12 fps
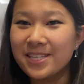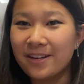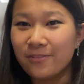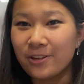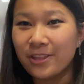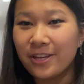and
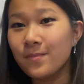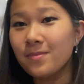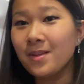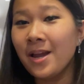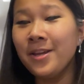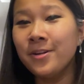everything.
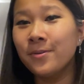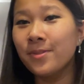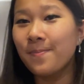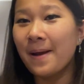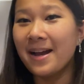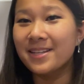I know in
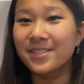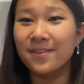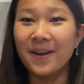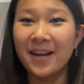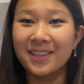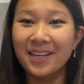the past they've
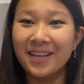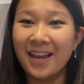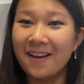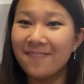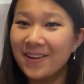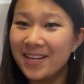had like
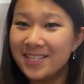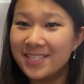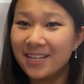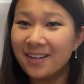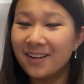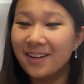cafes
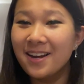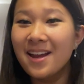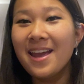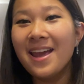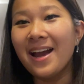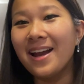there
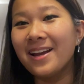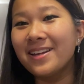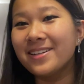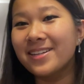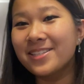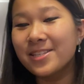
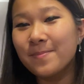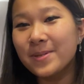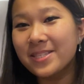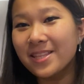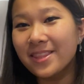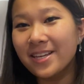and
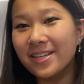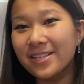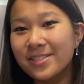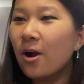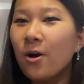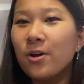exhibits and
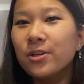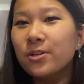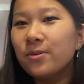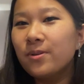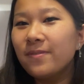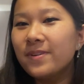things. All the
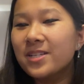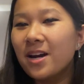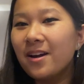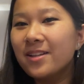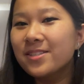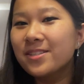Louis
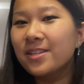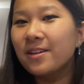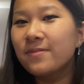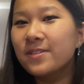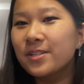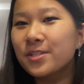Vuittons
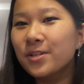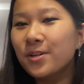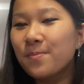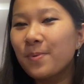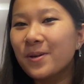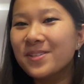give such a
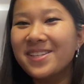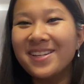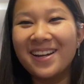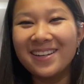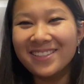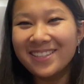good
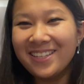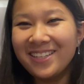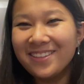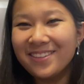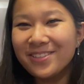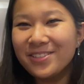personality
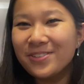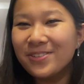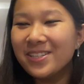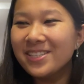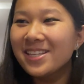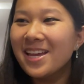in their
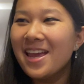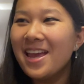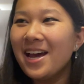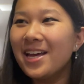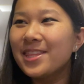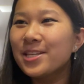stores,
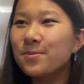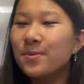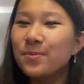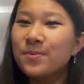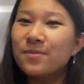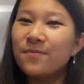and this one was